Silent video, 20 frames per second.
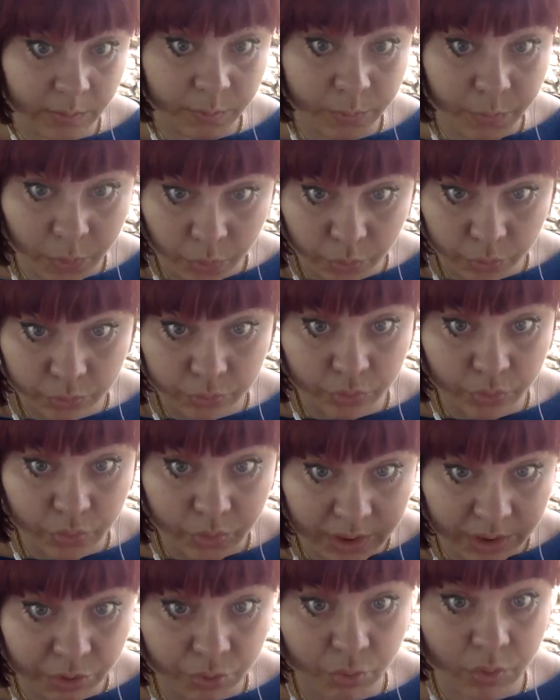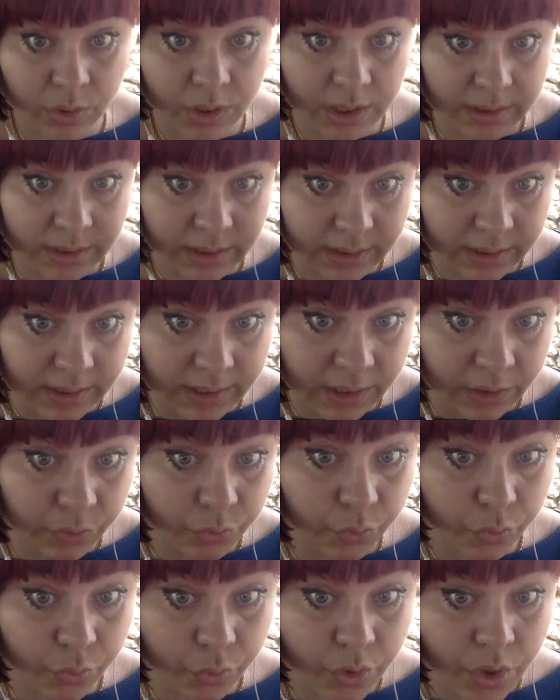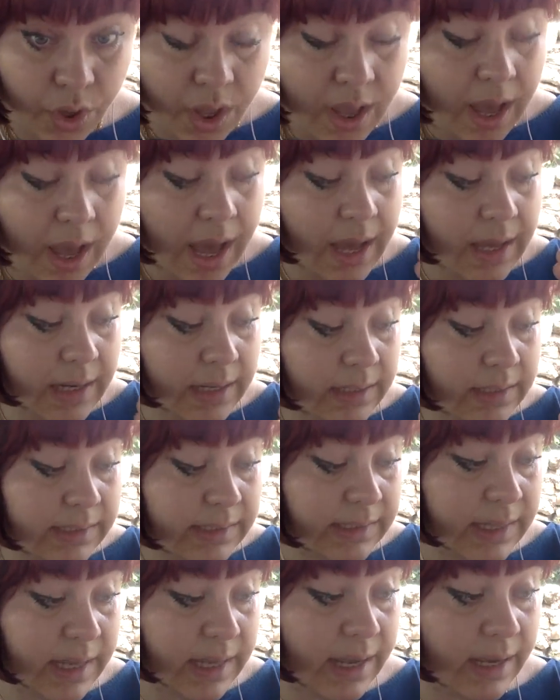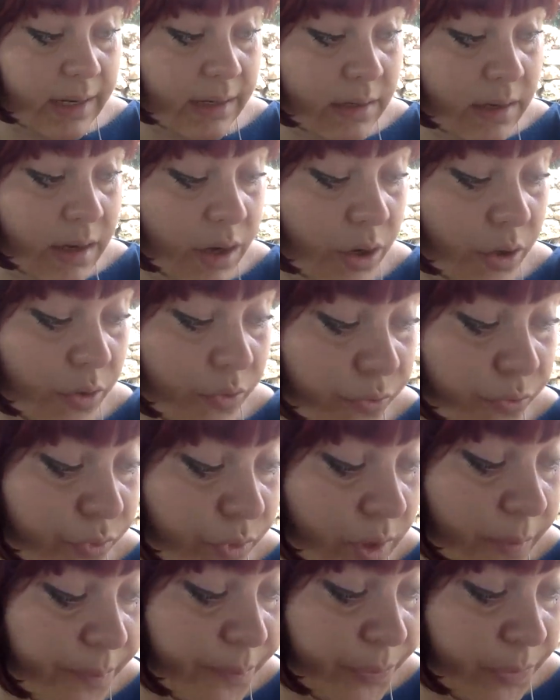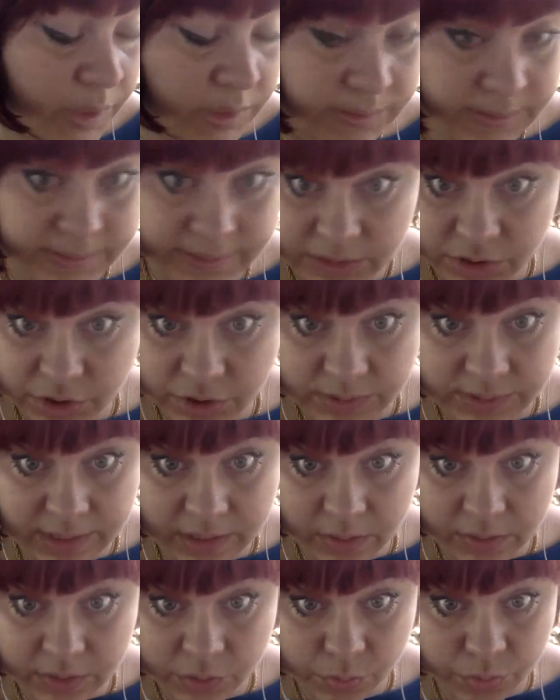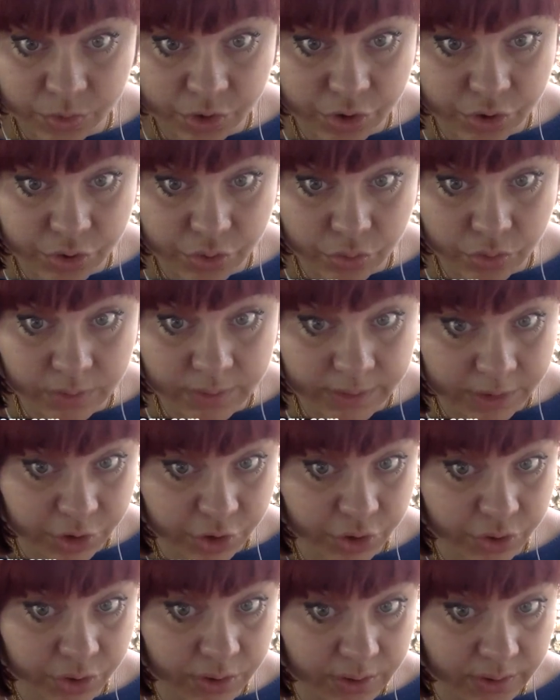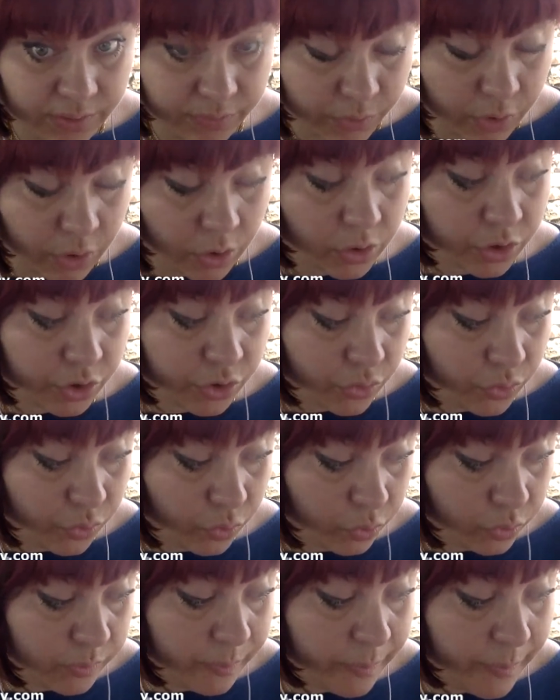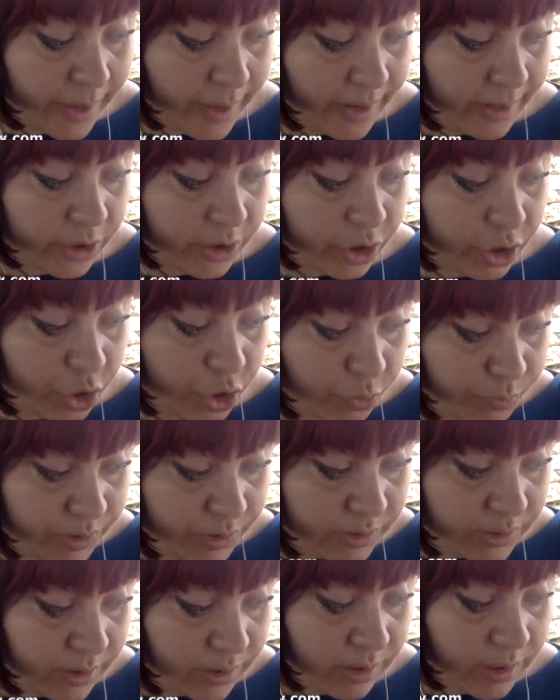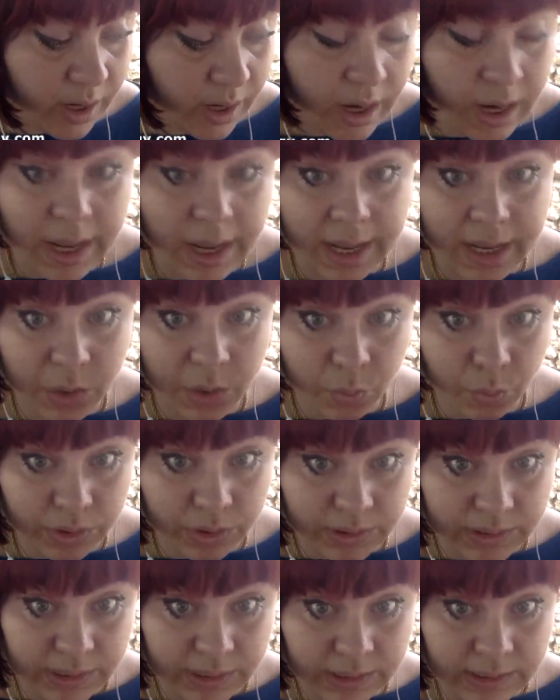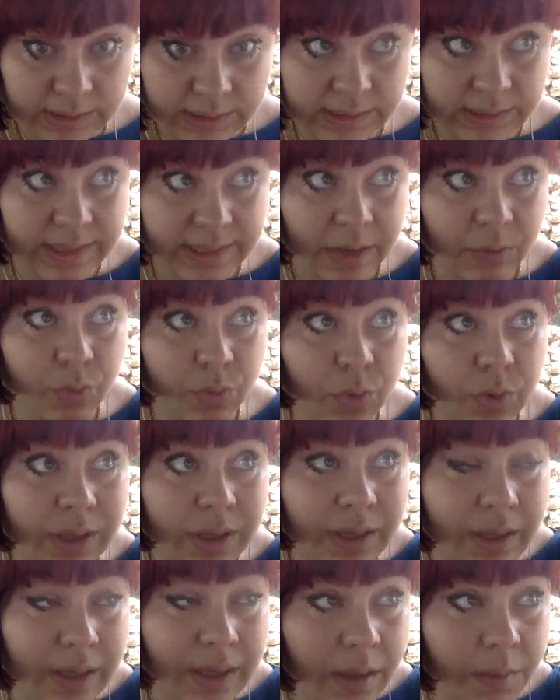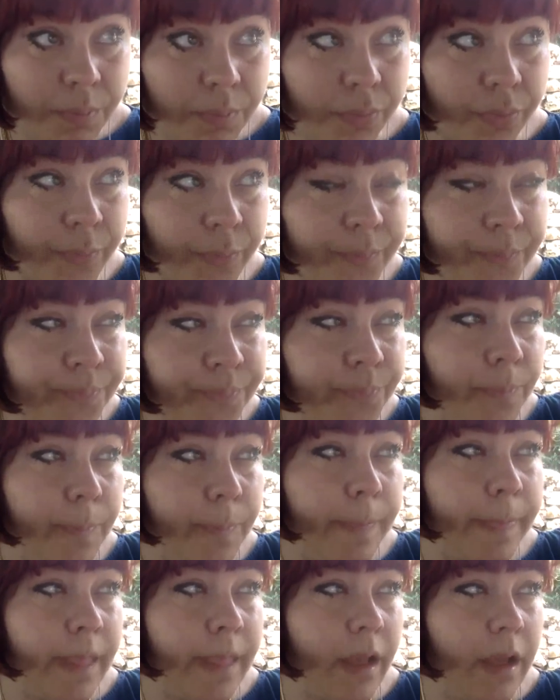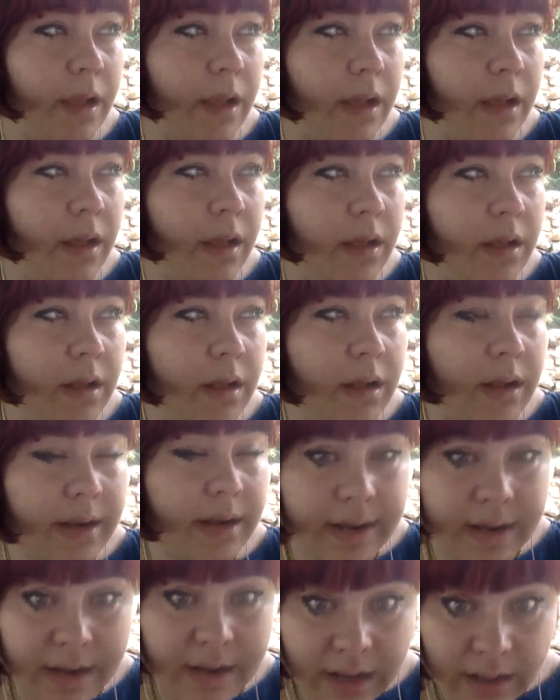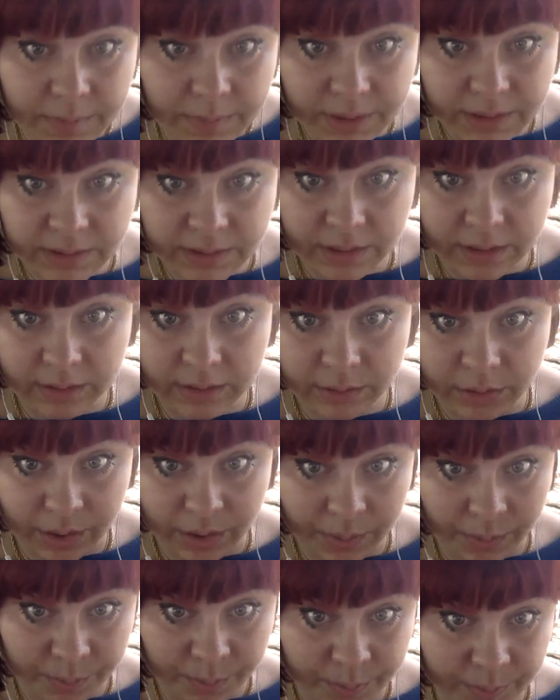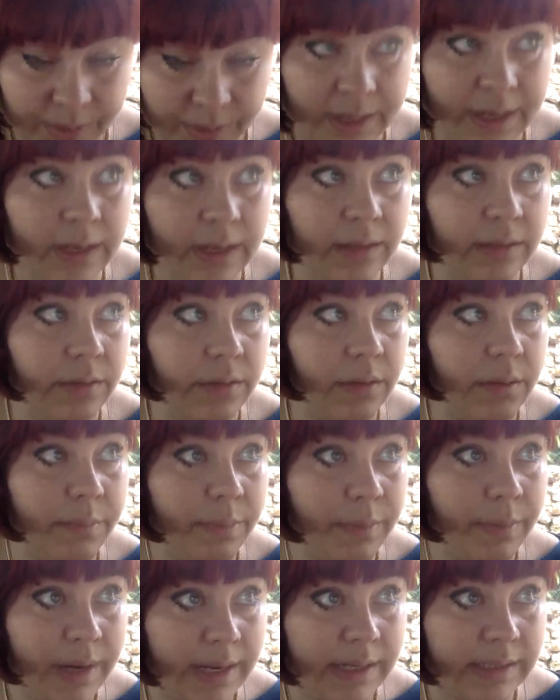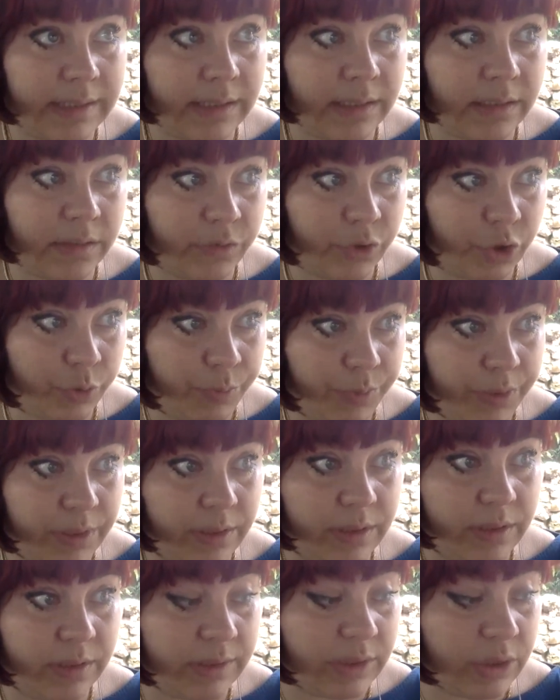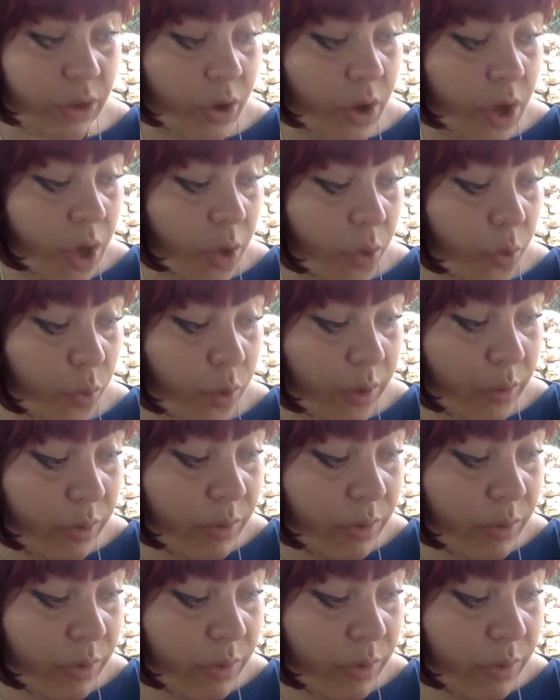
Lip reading: and Pluto retrograde and Ketu are in the sign of Sagittarius, which is naturally, of course, ruled by Jupiter. And with this, they will keep limiting the complete blessing of Jupiter. So we